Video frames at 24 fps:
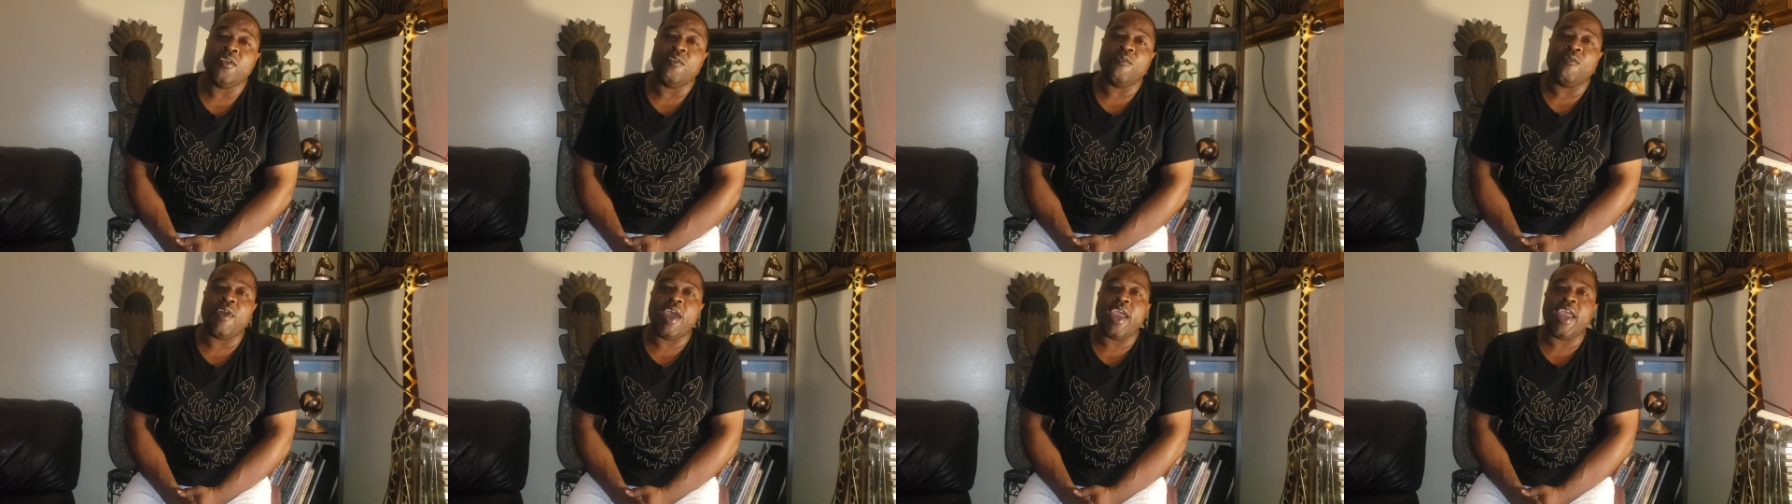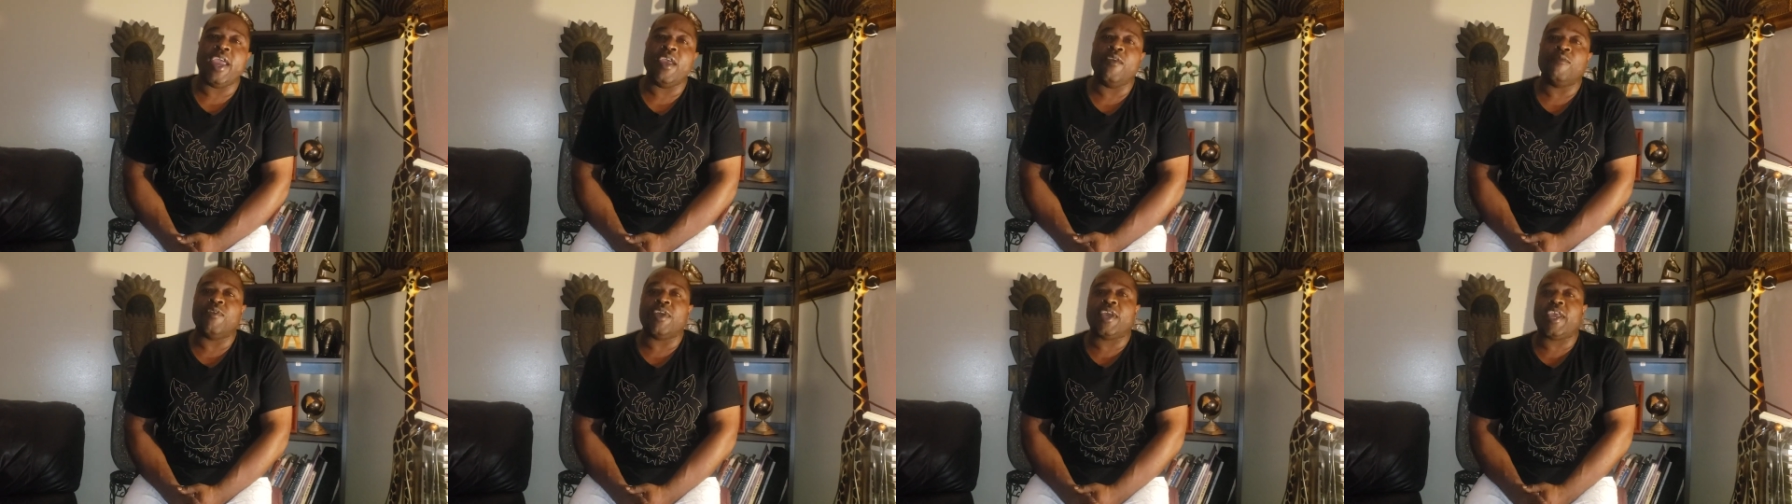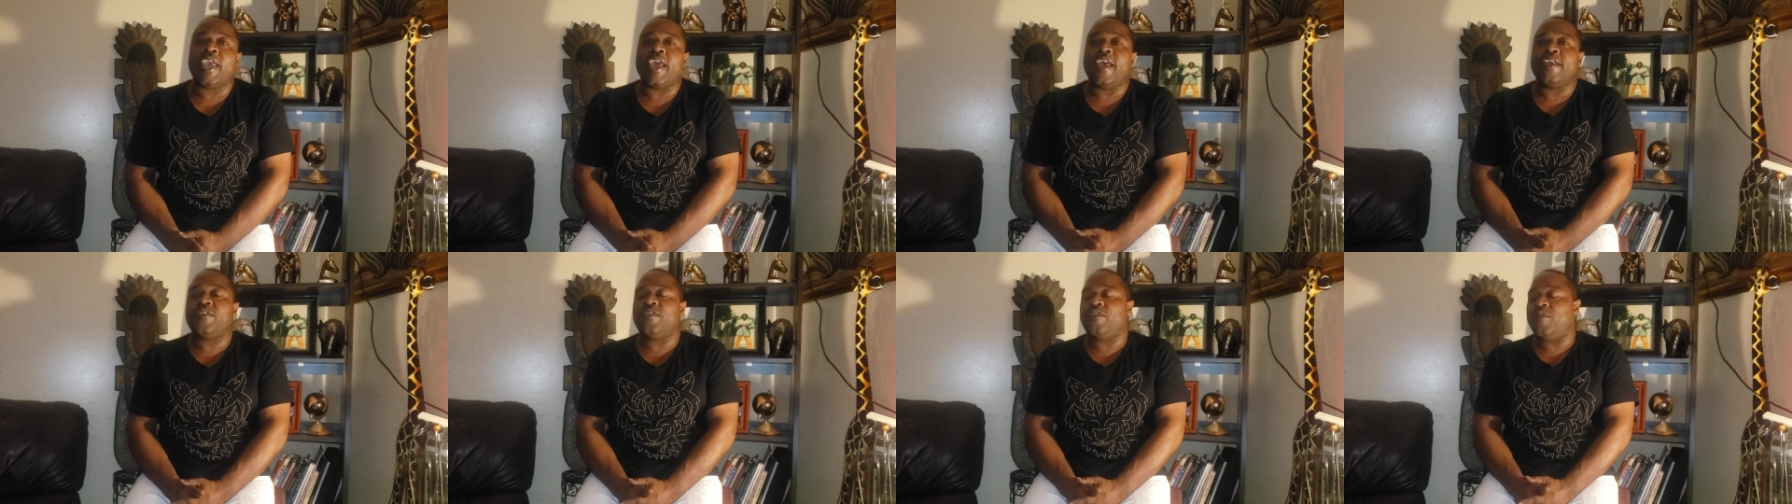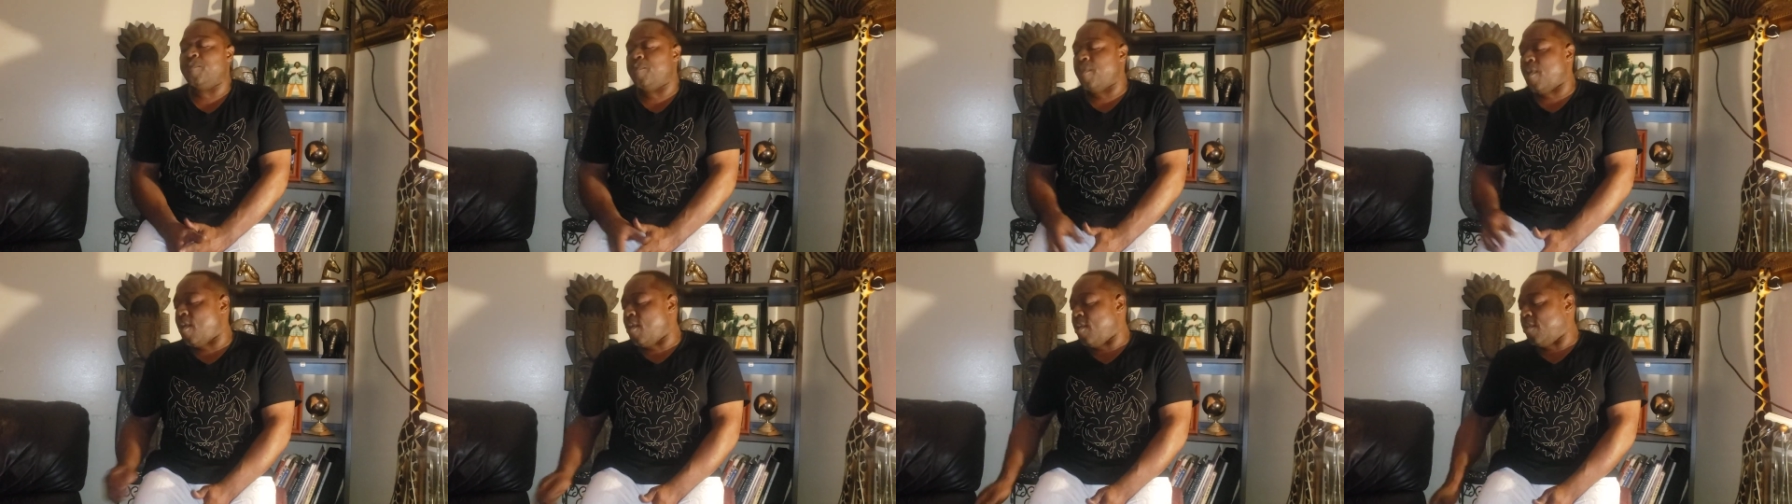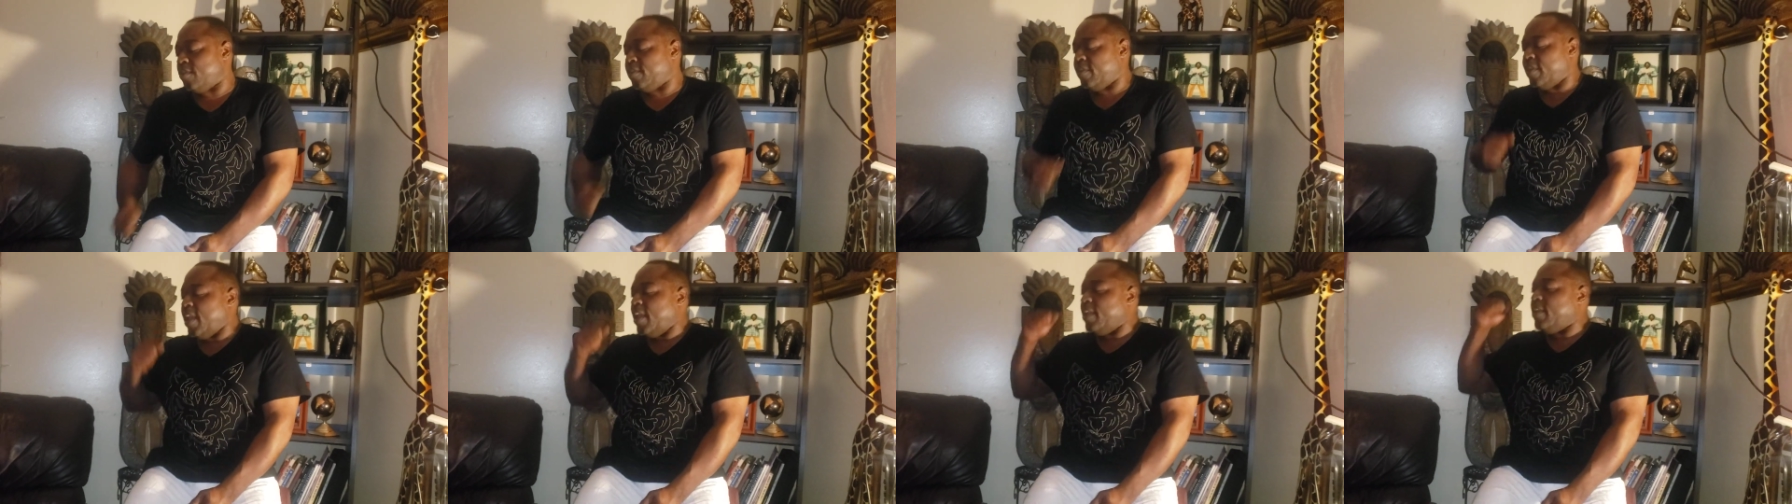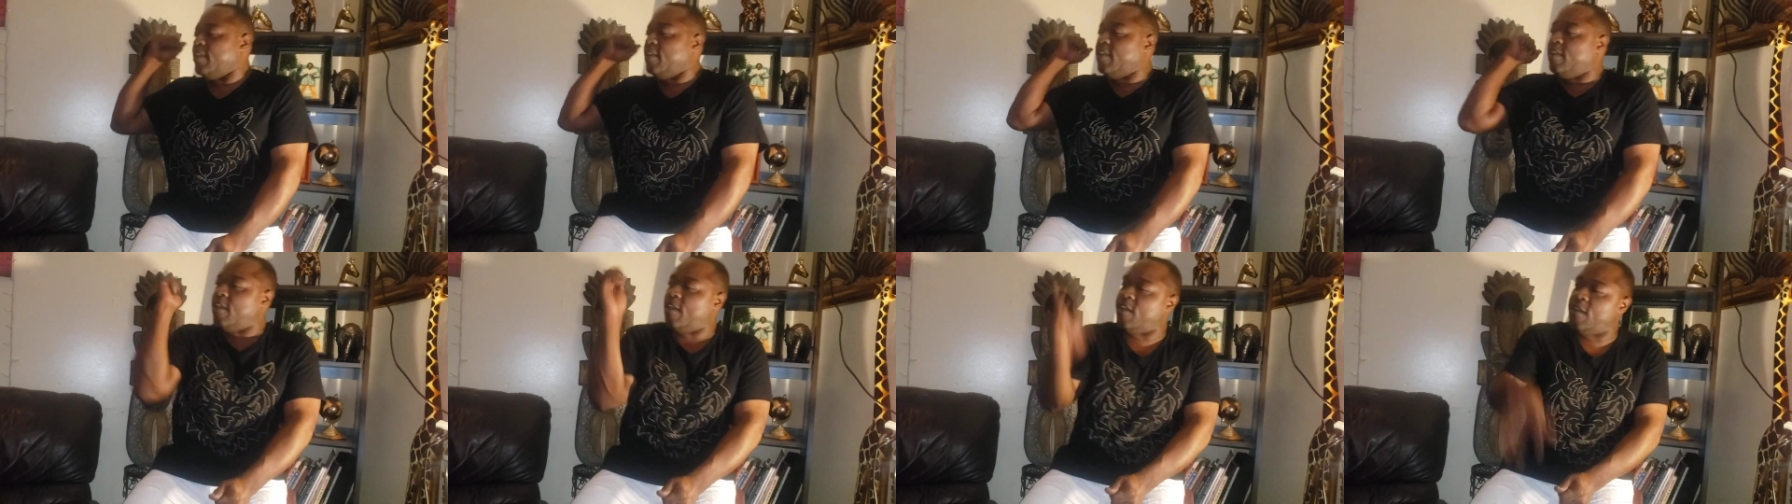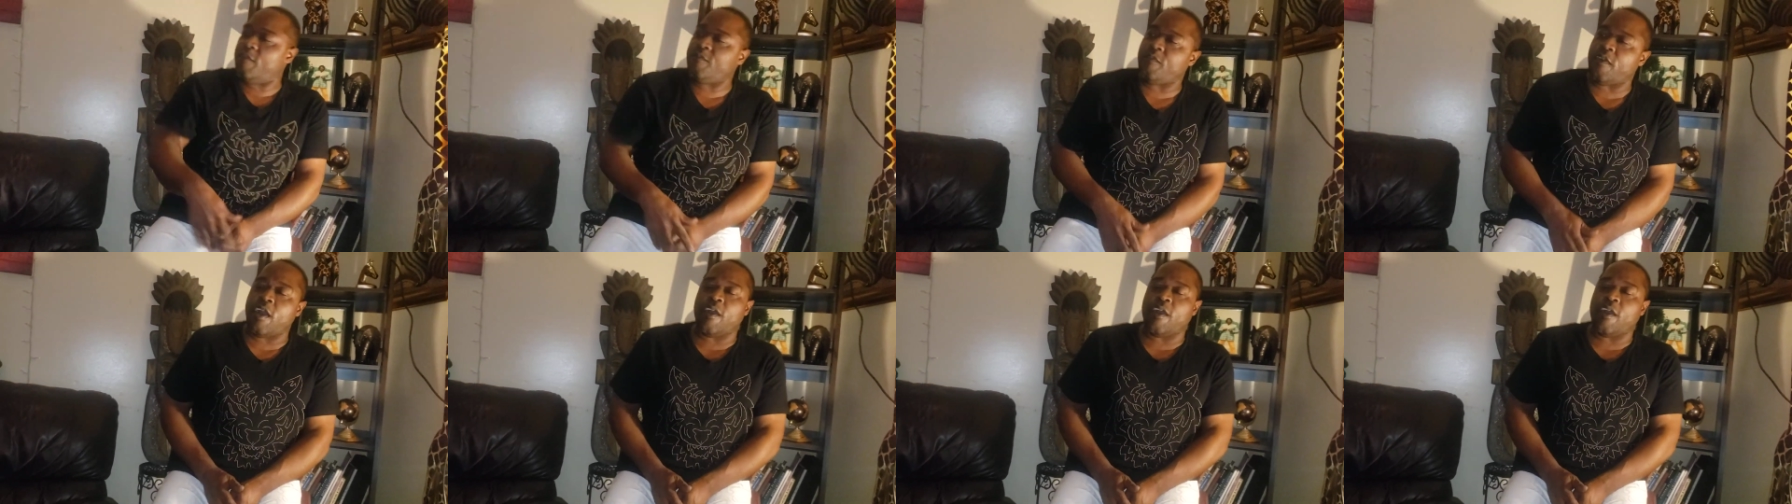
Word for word: Wayne would catch the ball, take the glove